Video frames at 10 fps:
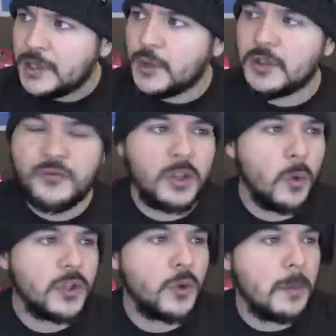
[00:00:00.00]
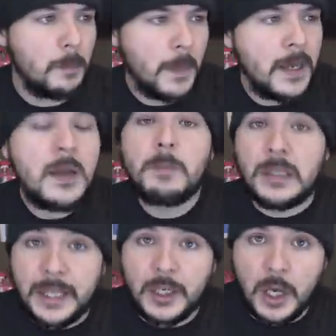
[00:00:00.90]
search for the word Trump.
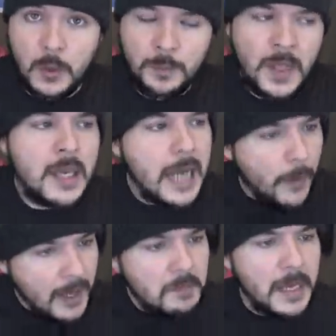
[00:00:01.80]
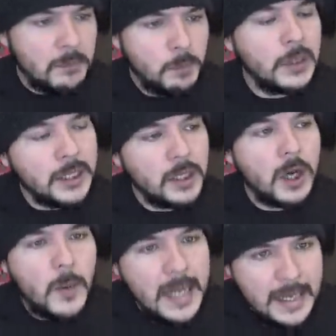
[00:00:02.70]
Politico. Now, I admit,
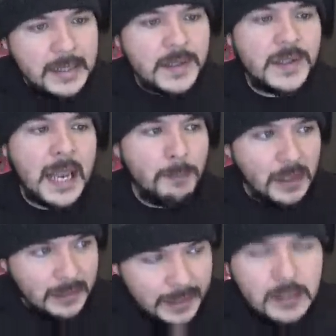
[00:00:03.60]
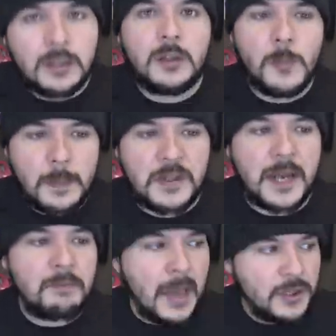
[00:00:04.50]
Politico is a political
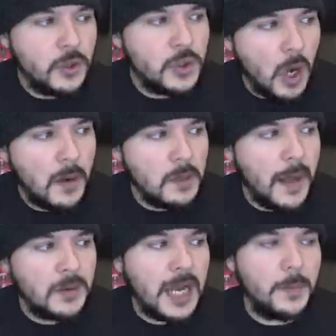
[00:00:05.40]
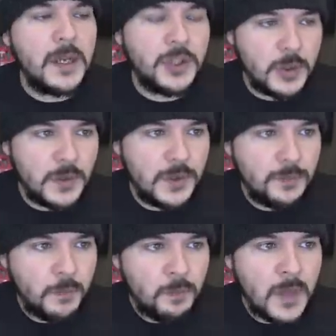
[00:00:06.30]
website meant to talk about top issues.
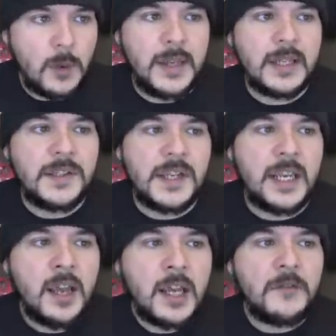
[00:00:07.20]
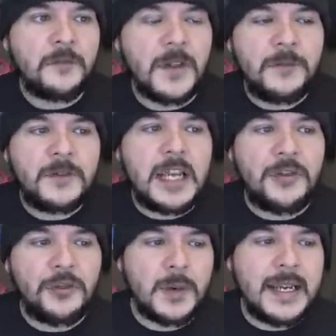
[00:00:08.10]
And we can see
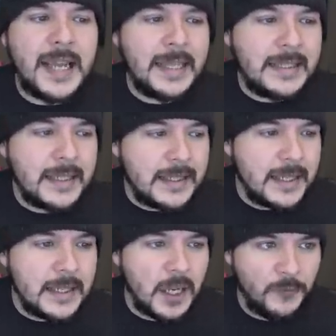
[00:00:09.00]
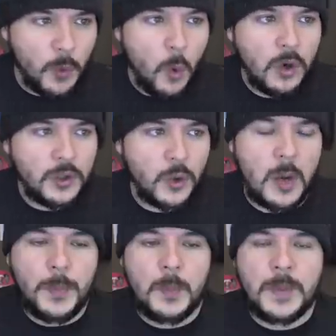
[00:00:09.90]
53 instances of the word
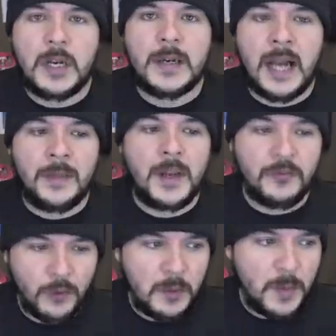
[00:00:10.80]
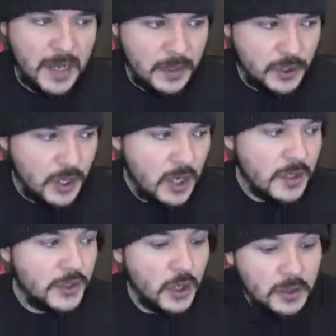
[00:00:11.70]
Trump appearing on their front page.
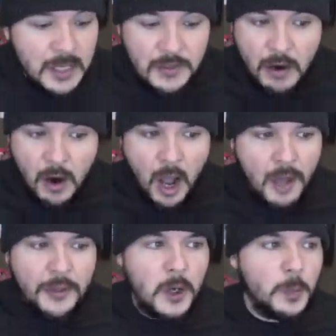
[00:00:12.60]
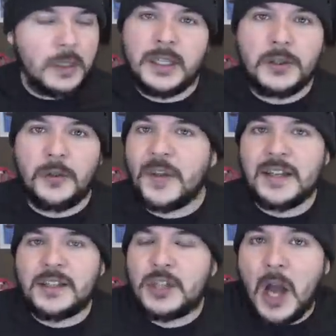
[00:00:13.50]
Certainly, there are other political
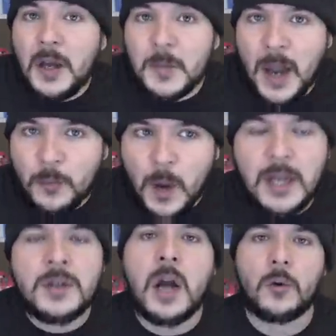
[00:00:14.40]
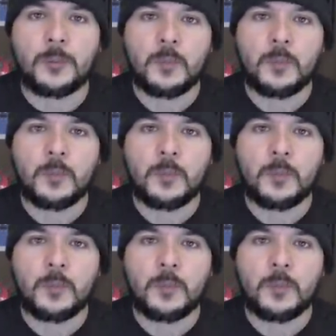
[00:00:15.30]
things to talk about, right? No.